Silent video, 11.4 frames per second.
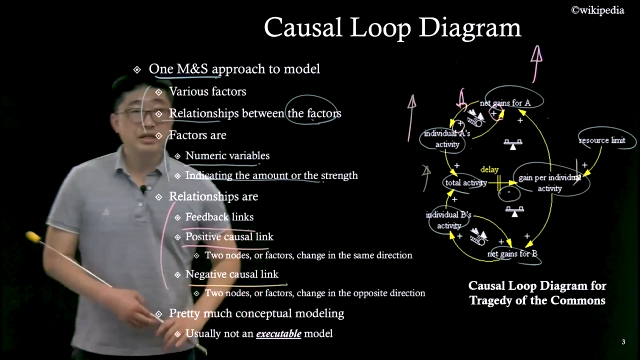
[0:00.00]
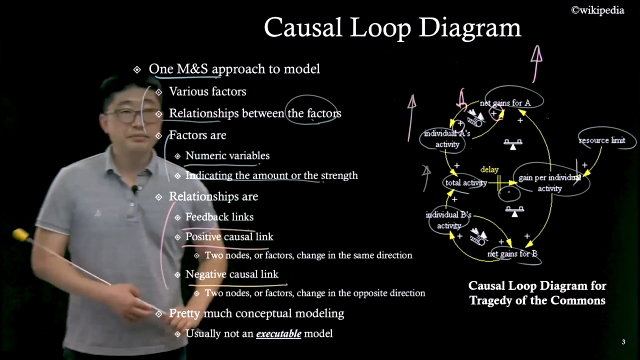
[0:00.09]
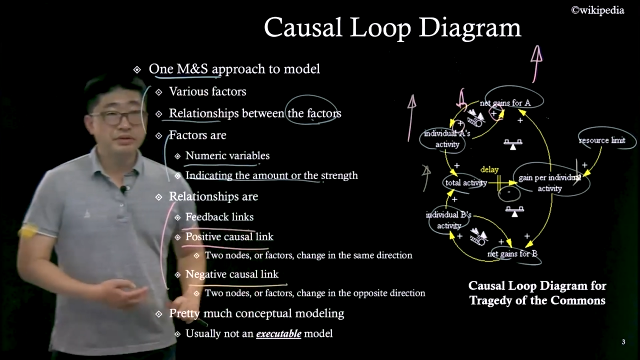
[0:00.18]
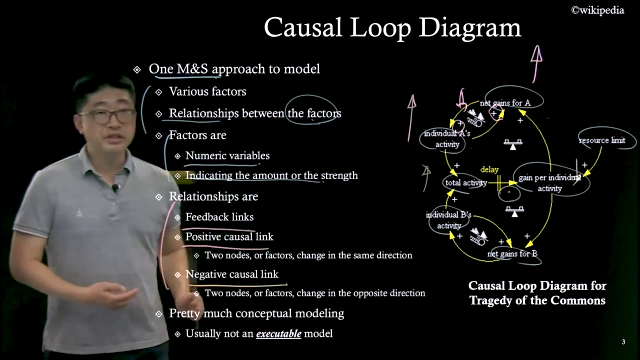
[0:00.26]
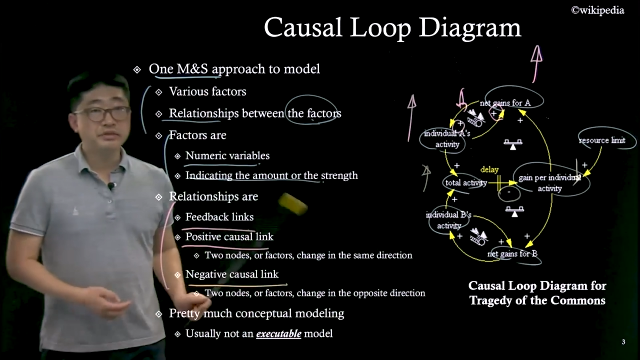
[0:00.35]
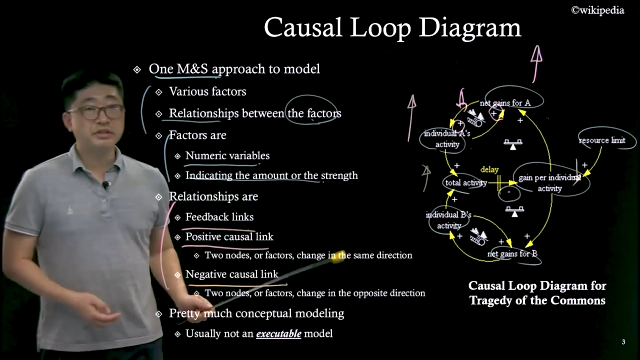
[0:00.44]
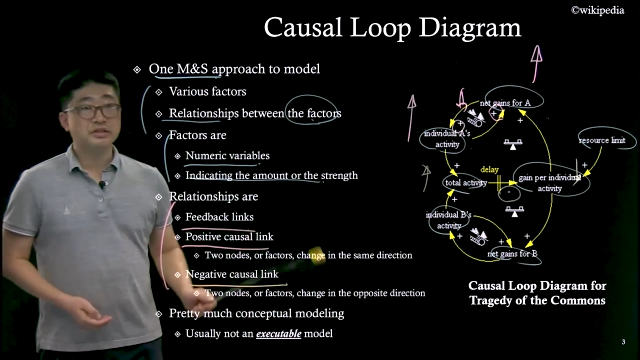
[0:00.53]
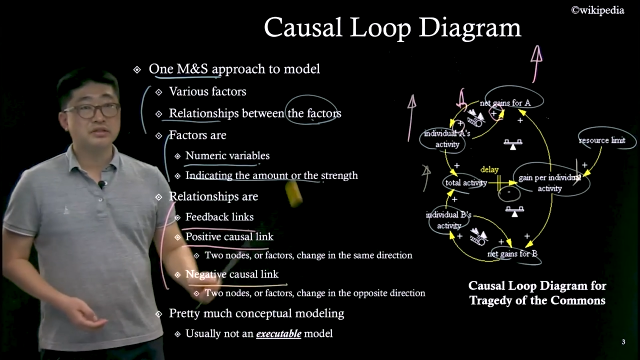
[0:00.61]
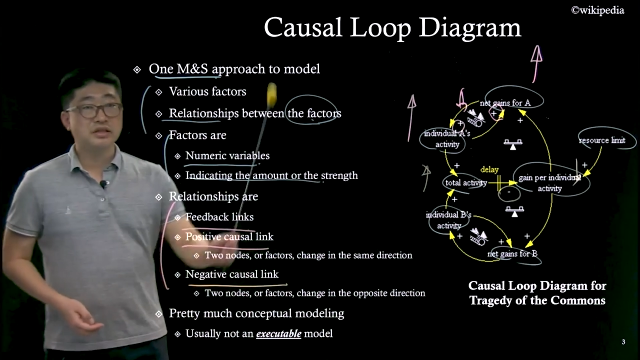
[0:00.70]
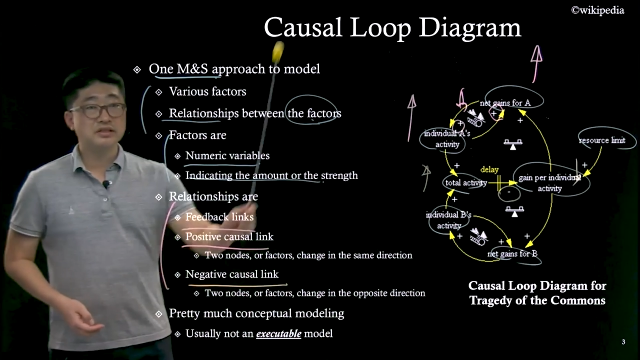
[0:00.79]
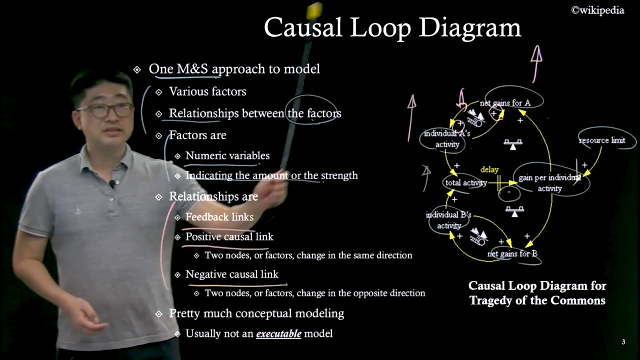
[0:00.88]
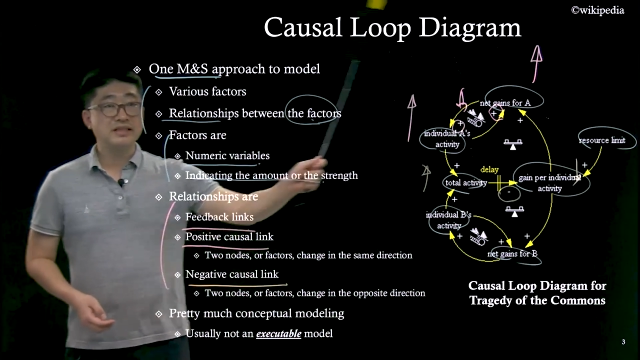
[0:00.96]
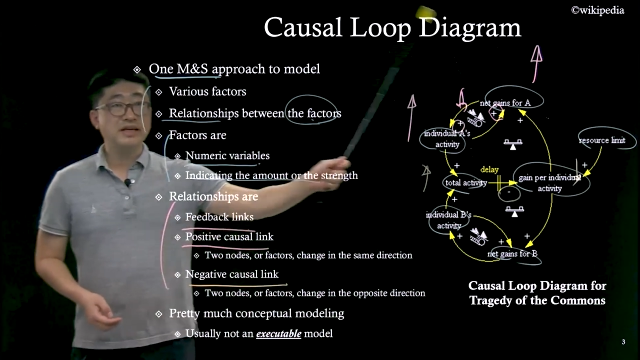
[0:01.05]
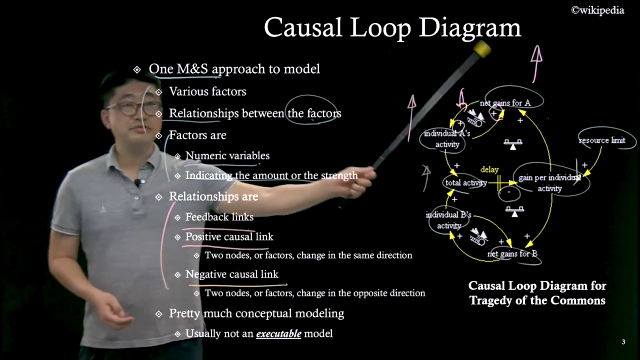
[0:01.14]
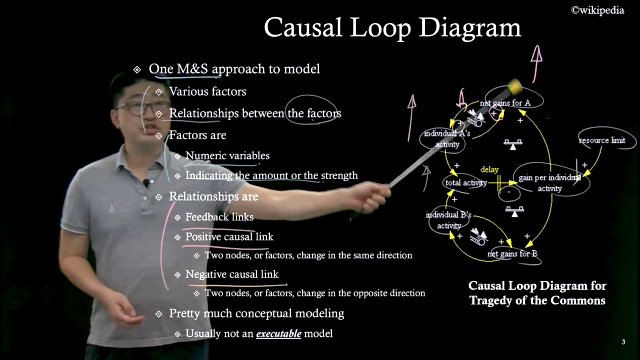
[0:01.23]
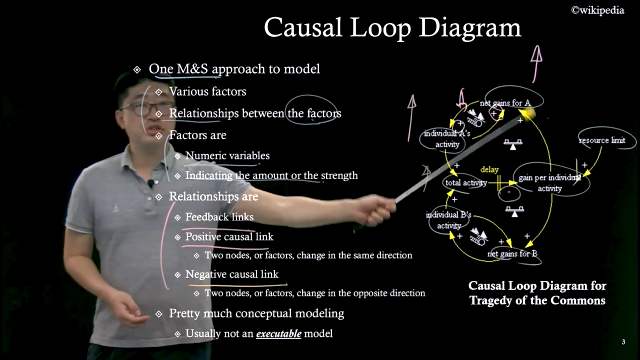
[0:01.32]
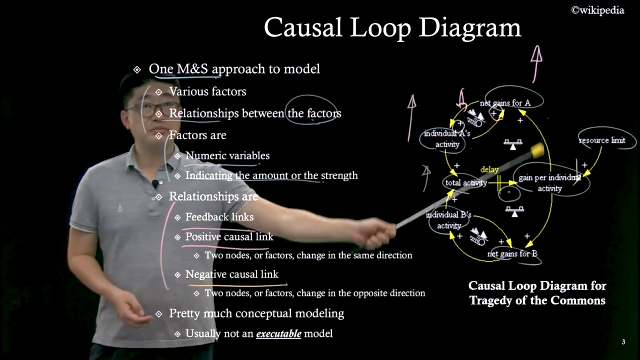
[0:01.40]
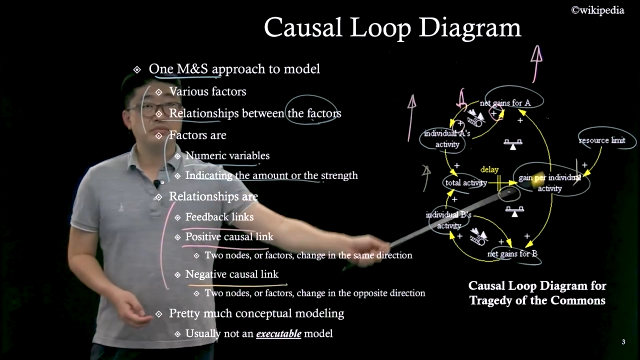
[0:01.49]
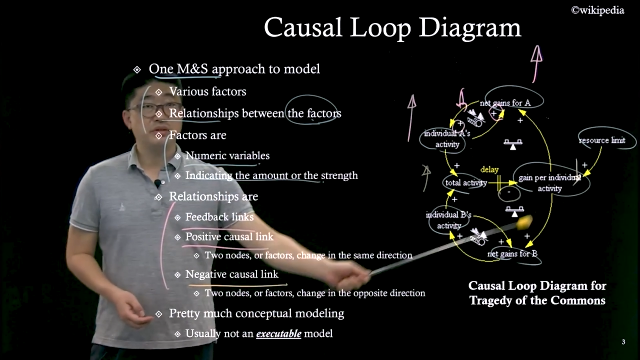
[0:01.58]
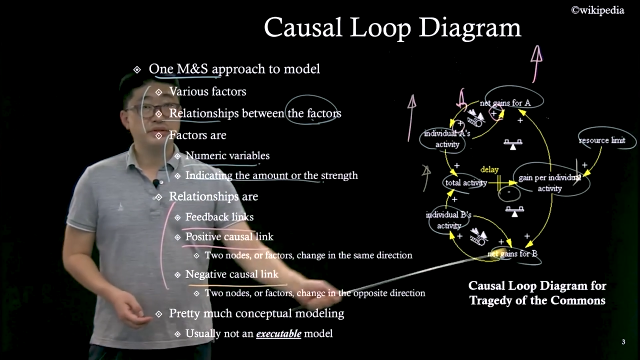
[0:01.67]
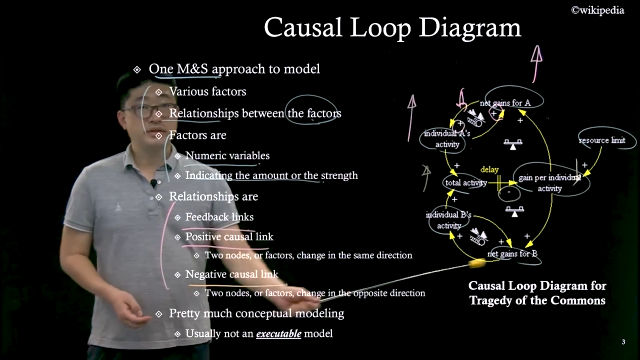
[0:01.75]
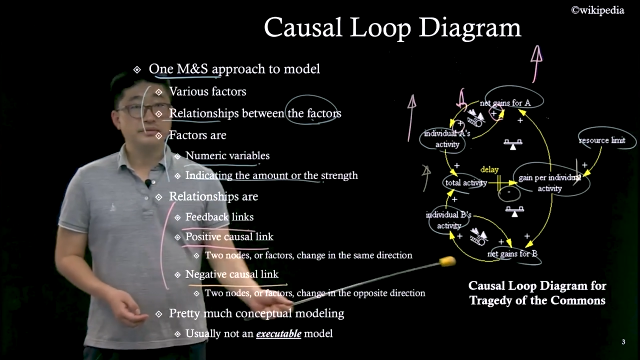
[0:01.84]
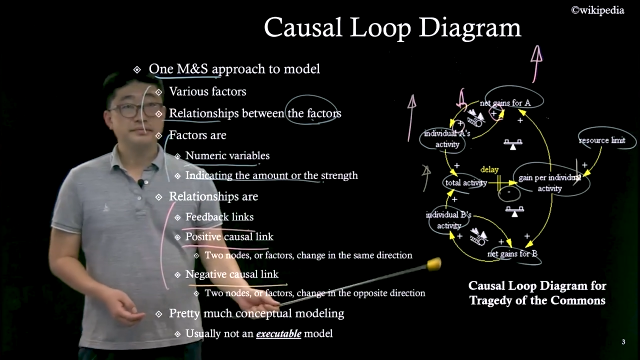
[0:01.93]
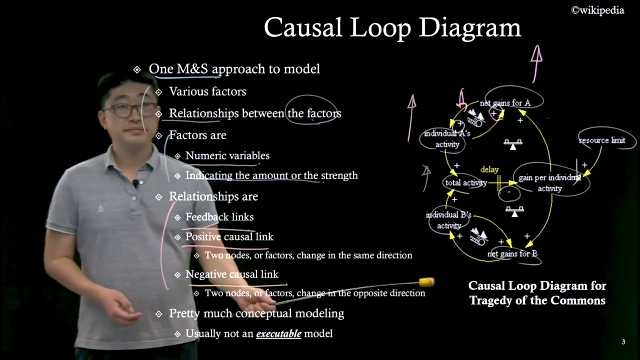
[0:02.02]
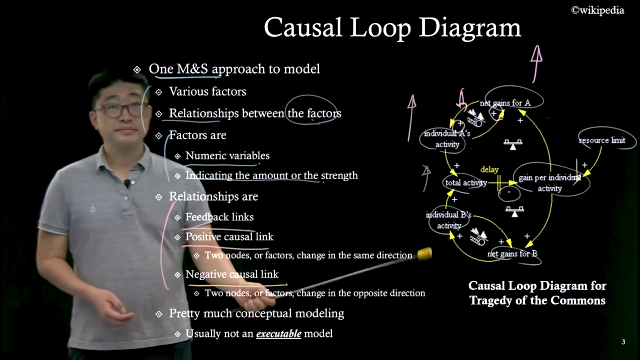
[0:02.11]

a pretty much conceptual model.